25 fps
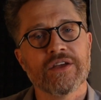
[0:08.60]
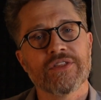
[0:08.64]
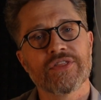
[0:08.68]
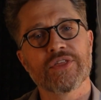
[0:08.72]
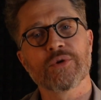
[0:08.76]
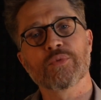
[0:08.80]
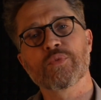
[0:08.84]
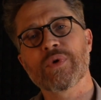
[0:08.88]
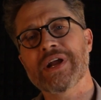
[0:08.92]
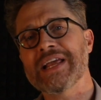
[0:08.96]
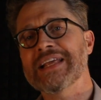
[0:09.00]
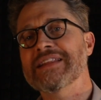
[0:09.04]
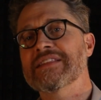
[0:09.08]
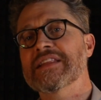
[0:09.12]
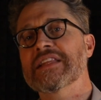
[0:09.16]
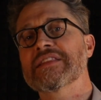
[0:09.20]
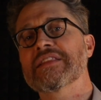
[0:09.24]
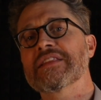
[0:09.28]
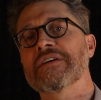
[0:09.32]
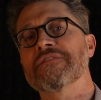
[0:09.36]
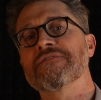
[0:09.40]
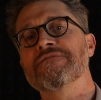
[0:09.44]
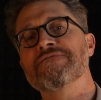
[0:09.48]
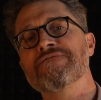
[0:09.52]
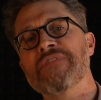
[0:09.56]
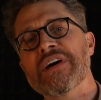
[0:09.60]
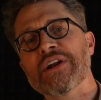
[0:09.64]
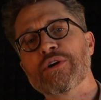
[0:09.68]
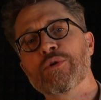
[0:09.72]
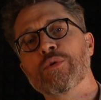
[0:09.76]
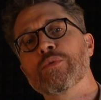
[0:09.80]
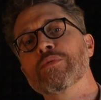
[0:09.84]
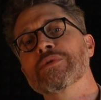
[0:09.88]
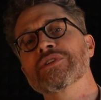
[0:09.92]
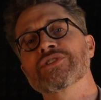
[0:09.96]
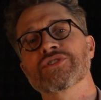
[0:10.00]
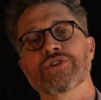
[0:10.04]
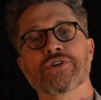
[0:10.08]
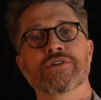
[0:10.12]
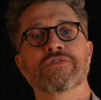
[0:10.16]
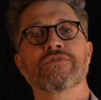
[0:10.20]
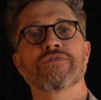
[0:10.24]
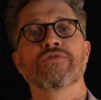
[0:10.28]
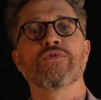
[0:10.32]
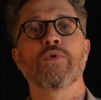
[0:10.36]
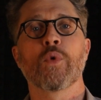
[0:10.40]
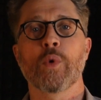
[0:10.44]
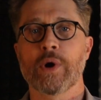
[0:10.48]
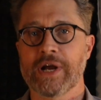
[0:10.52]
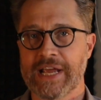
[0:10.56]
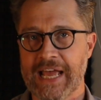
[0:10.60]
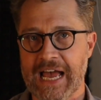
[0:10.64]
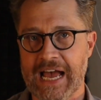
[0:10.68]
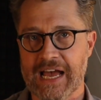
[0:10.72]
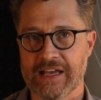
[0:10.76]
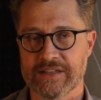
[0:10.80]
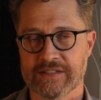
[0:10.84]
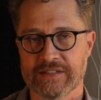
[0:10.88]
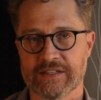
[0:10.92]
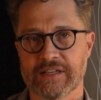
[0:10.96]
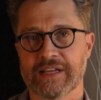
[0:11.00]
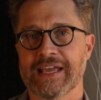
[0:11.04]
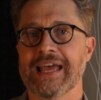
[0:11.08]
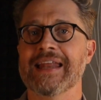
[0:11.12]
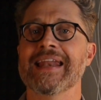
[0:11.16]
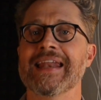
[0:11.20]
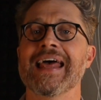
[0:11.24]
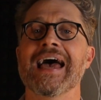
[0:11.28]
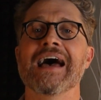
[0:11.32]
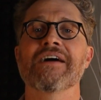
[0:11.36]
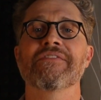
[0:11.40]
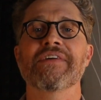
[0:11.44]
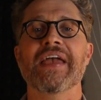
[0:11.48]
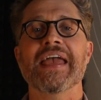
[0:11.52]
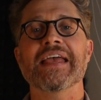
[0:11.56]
The rate that the Federal Reserve forecasts can have